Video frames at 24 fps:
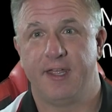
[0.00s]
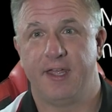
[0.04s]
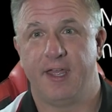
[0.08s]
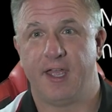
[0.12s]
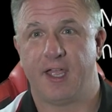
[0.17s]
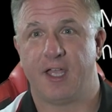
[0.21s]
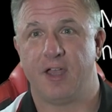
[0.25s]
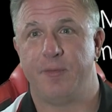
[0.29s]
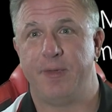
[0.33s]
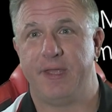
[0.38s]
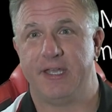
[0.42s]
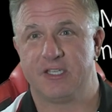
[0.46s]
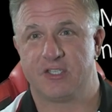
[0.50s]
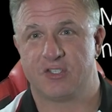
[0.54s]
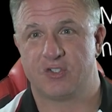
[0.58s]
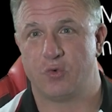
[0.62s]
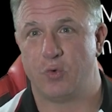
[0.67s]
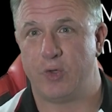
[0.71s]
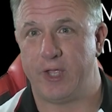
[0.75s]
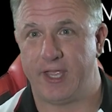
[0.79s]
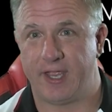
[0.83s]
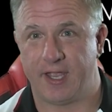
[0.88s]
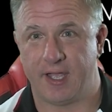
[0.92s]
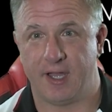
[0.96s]
it could be a
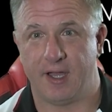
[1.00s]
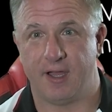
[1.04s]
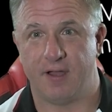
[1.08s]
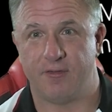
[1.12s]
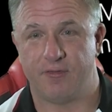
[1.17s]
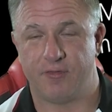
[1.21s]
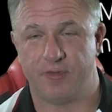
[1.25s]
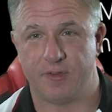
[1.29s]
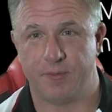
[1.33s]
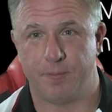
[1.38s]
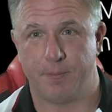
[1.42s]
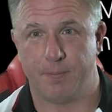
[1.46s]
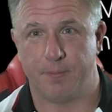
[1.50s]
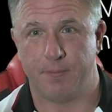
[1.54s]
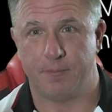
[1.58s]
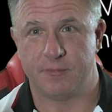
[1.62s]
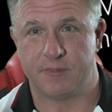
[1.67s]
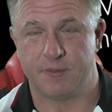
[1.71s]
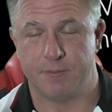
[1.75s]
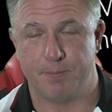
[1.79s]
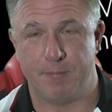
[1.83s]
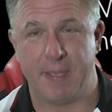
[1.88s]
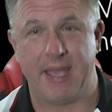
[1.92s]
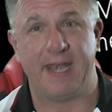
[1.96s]
swing of
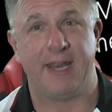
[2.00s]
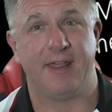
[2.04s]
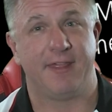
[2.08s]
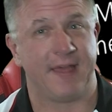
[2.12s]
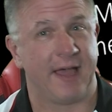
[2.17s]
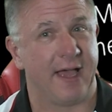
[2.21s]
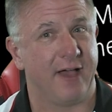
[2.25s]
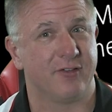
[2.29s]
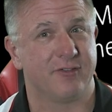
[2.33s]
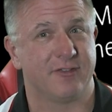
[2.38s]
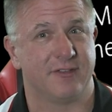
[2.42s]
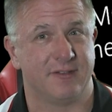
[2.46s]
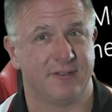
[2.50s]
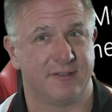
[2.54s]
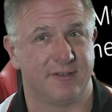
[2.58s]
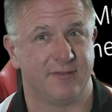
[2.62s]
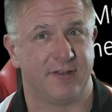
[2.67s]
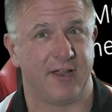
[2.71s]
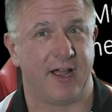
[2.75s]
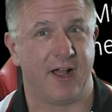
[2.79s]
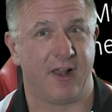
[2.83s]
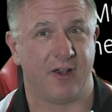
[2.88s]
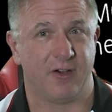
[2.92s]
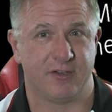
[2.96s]
many thousands of
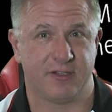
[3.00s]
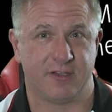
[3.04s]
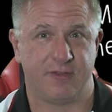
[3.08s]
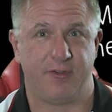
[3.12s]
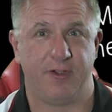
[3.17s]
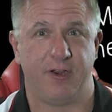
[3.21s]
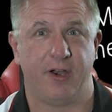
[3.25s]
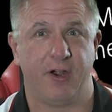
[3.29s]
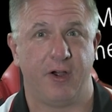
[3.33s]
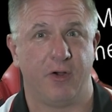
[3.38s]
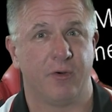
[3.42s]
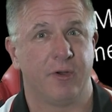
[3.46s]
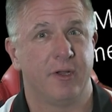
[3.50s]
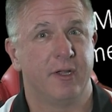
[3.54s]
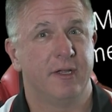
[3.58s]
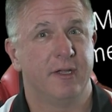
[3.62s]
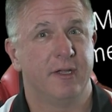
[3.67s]
dollars if you don't